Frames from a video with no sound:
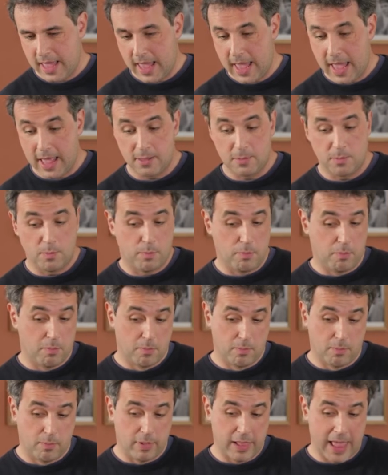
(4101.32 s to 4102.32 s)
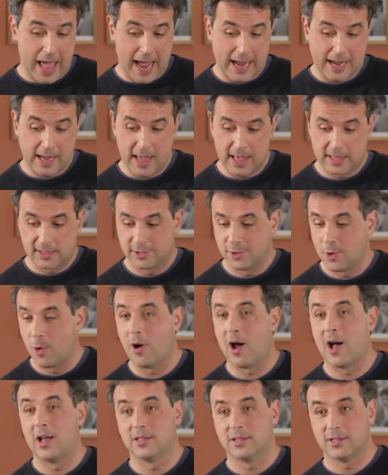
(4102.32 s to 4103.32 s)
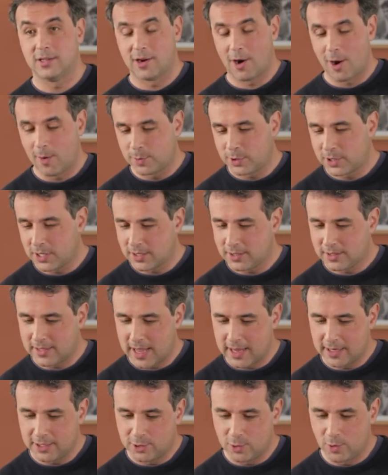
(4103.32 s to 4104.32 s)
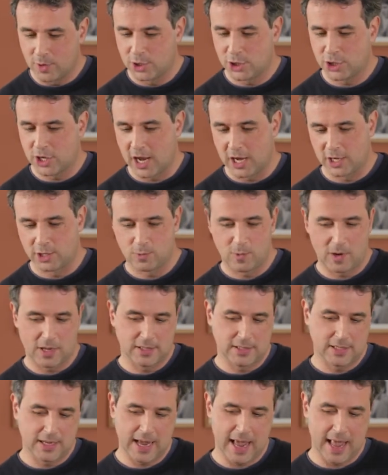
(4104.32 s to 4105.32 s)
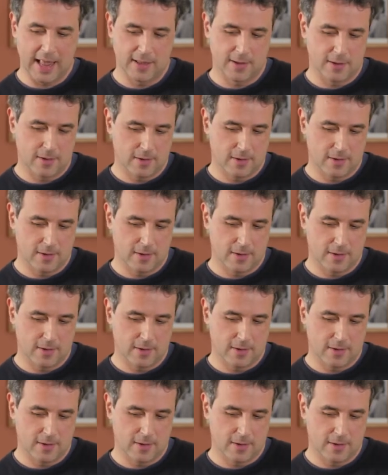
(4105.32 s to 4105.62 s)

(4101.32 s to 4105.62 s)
And black has no other options than to exchange once again.